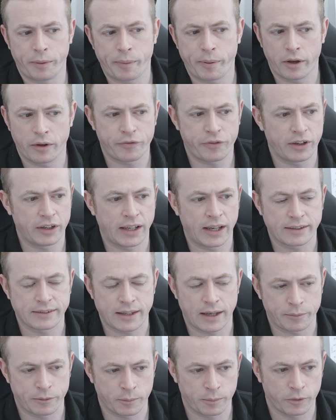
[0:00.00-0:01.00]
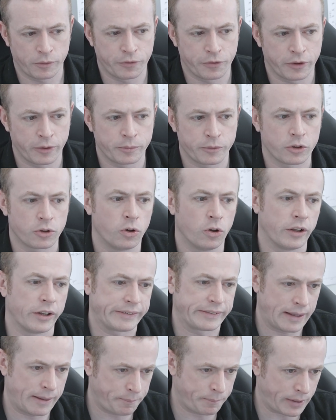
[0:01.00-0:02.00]
be perfectly acceptable for them to call her
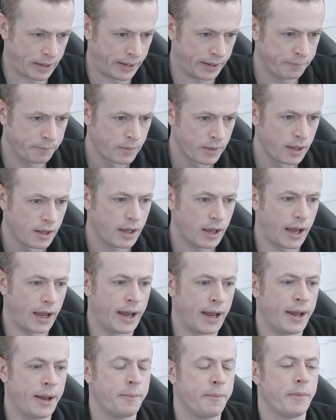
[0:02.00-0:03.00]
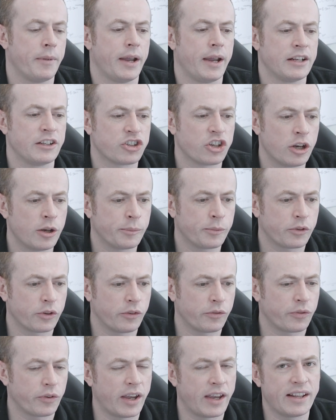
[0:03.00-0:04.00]
senpai. Um, in terms
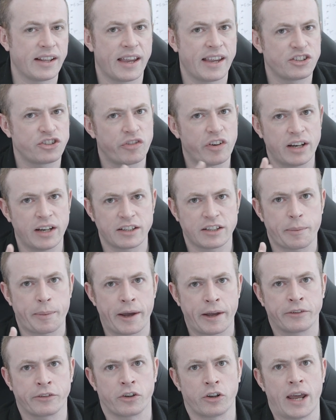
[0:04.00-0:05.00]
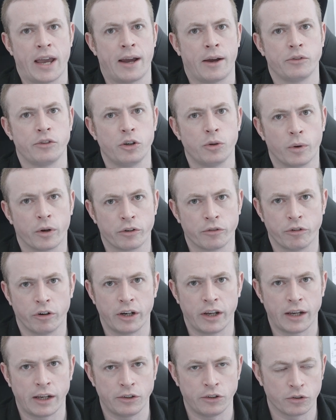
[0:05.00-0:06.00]
of, it, it really depends on how you want to
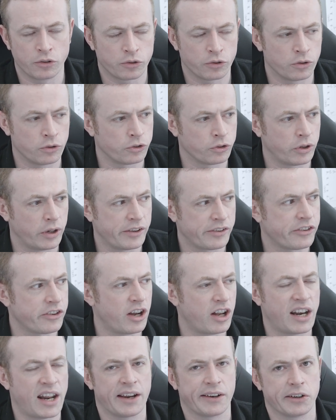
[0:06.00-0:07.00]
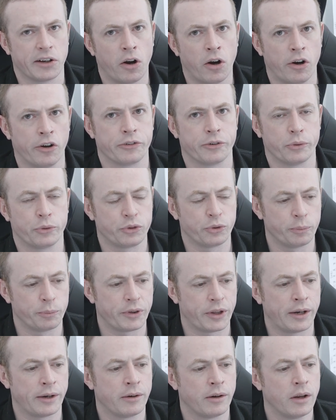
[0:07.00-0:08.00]
run it in your dojo. It's not like odd or
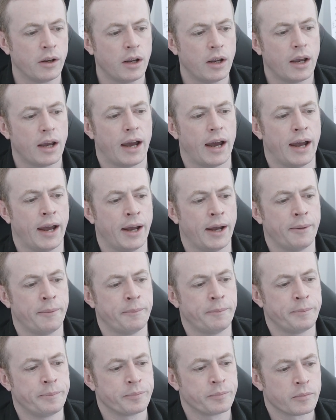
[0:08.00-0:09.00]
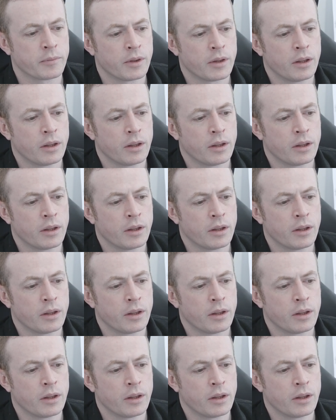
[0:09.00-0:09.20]
something. Um,